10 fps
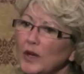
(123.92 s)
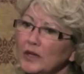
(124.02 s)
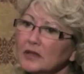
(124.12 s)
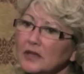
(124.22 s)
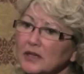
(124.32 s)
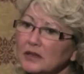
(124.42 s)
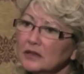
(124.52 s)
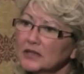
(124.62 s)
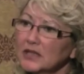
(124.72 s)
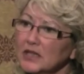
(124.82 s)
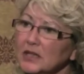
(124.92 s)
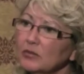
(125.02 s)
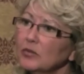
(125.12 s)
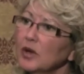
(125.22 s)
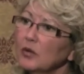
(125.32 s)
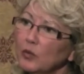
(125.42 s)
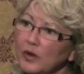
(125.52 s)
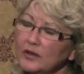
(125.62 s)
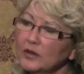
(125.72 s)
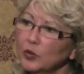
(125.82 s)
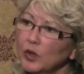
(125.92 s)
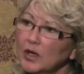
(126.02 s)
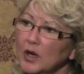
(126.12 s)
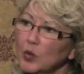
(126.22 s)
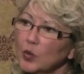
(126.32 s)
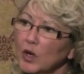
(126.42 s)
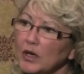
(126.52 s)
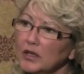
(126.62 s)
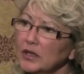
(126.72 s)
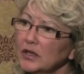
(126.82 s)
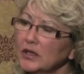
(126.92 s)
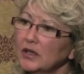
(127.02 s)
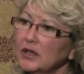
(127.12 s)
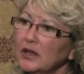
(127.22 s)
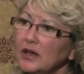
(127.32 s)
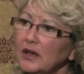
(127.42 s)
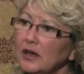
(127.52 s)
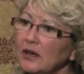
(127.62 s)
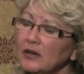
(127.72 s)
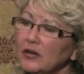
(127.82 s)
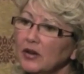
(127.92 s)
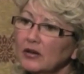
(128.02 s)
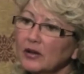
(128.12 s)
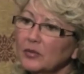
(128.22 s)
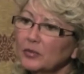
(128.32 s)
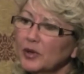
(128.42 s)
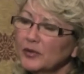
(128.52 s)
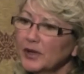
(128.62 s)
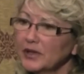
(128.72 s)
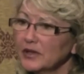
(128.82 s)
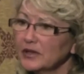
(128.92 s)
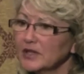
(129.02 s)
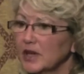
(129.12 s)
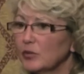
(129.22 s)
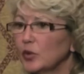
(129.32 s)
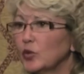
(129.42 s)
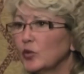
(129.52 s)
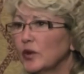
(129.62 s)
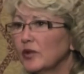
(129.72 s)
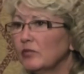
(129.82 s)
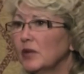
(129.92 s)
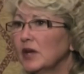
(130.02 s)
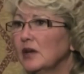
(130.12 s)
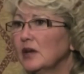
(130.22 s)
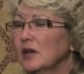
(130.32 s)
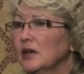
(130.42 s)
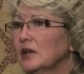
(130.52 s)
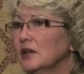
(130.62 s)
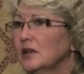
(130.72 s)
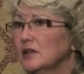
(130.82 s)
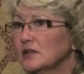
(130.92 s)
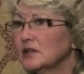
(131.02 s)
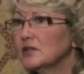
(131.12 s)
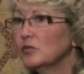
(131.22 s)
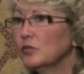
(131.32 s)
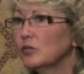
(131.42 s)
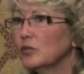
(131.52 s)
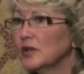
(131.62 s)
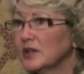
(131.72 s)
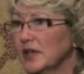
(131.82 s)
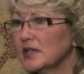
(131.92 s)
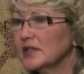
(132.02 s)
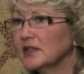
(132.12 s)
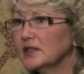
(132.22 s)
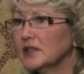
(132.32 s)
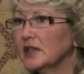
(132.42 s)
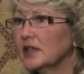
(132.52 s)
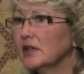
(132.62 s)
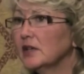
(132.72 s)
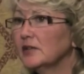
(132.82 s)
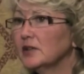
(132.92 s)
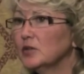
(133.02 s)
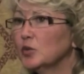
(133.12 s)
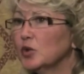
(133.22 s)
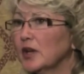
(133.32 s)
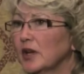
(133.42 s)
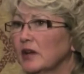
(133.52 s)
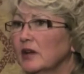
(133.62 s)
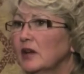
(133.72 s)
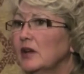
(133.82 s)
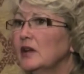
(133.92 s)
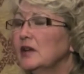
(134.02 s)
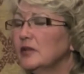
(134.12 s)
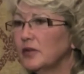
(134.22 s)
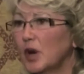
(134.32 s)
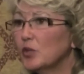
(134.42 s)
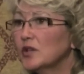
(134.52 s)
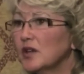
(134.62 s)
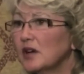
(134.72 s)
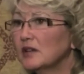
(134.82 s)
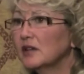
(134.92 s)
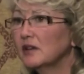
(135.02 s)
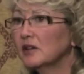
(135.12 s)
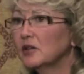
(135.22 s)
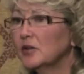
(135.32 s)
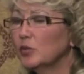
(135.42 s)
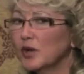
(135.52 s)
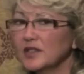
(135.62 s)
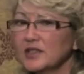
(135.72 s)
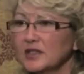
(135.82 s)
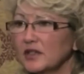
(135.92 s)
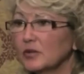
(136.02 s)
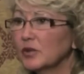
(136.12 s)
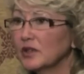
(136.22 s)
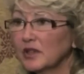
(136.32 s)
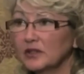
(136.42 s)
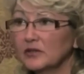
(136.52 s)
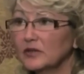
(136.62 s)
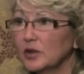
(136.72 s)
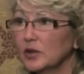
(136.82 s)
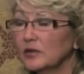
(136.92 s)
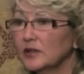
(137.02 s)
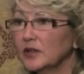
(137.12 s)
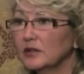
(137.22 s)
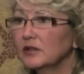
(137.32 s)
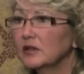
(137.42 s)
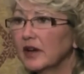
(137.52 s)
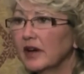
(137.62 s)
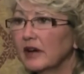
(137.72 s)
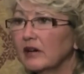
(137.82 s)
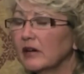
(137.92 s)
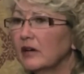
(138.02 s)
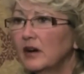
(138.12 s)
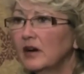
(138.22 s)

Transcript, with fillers: We can take our time with the one on one. And a uh, perfect example with me is one of the ladies I take care of in the morning if I were not there and BrightStar were not involved in her care,